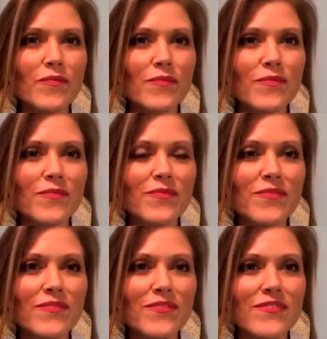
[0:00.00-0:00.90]

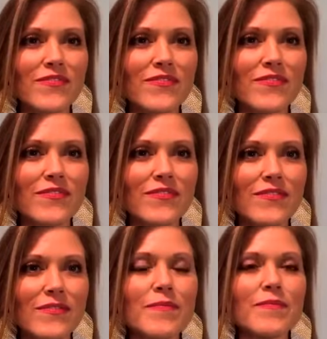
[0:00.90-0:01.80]

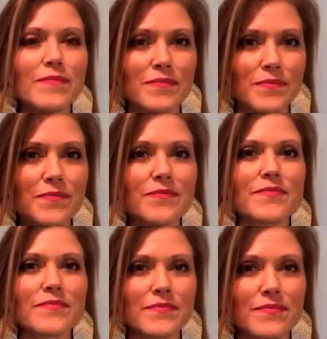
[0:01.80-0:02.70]

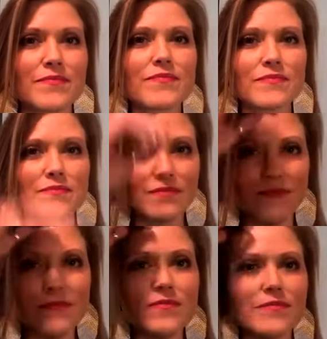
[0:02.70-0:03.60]

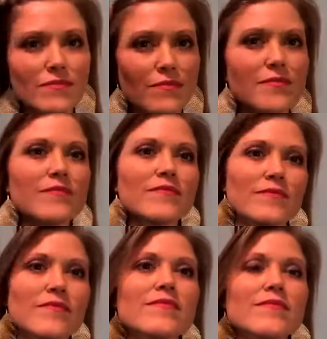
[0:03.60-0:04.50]

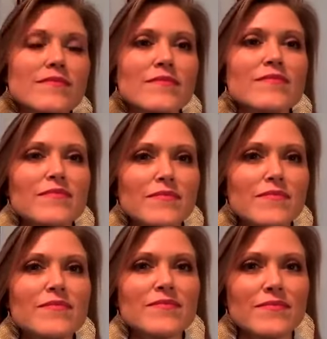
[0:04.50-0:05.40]

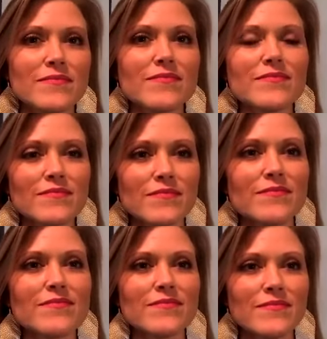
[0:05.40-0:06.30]

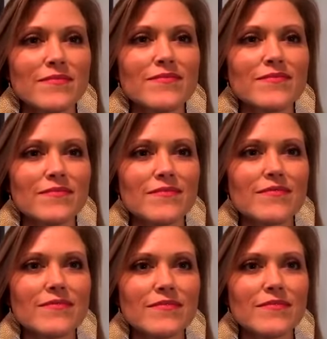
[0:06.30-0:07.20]

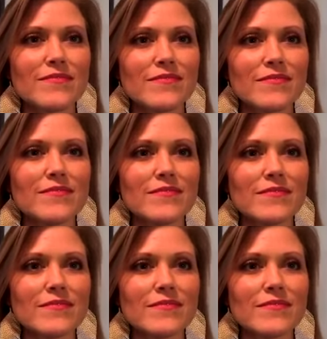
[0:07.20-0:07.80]
[no speech]